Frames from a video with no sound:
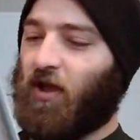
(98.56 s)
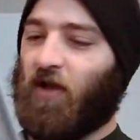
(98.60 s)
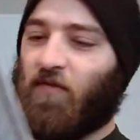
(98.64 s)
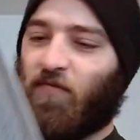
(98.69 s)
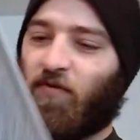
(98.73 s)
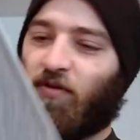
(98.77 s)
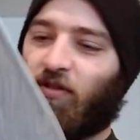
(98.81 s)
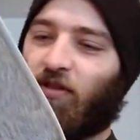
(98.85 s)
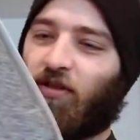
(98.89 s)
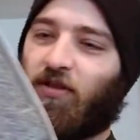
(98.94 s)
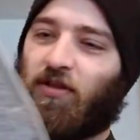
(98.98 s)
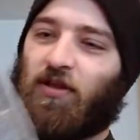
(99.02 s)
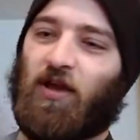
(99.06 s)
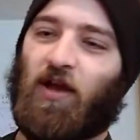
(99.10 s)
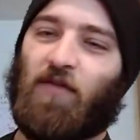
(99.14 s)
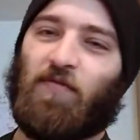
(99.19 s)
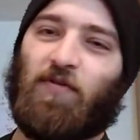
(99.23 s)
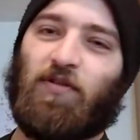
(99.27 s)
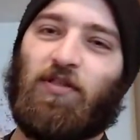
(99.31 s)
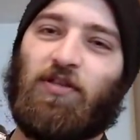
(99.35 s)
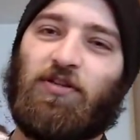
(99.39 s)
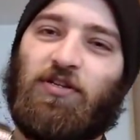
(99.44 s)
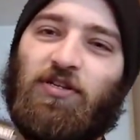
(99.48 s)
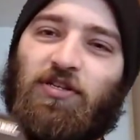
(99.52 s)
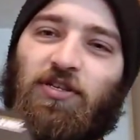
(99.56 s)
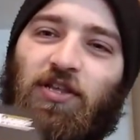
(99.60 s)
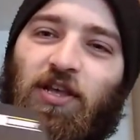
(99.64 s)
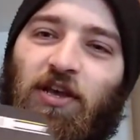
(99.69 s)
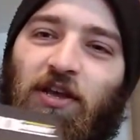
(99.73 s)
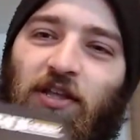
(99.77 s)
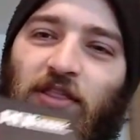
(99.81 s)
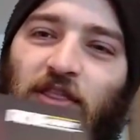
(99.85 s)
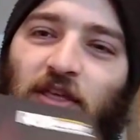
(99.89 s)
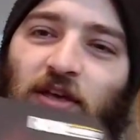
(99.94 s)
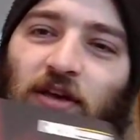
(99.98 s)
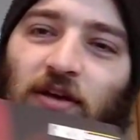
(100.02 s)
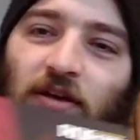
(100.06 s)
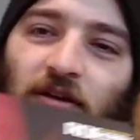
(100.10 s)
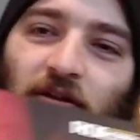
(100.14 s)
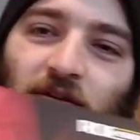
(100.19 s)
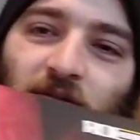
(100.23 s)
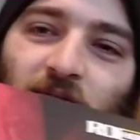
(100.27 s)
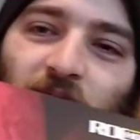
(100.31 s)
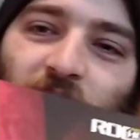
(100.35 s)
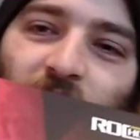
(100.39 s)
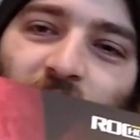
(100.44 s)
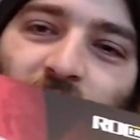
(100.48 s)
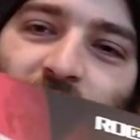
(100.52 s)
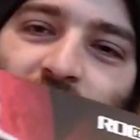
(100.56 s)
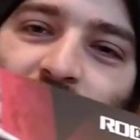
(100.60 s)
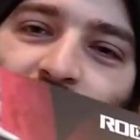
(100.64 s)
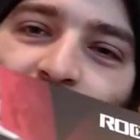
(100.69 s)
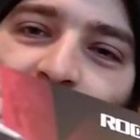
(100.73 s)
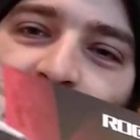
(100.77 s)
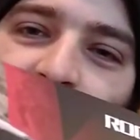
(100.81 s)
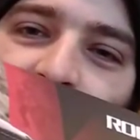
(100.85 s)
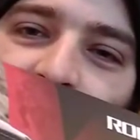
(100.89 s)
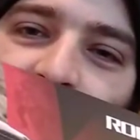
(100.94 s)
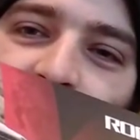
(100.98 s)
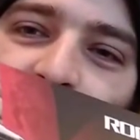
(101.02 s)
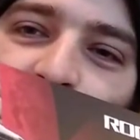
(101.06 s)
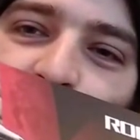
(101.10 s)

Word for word: I really, I really just like the the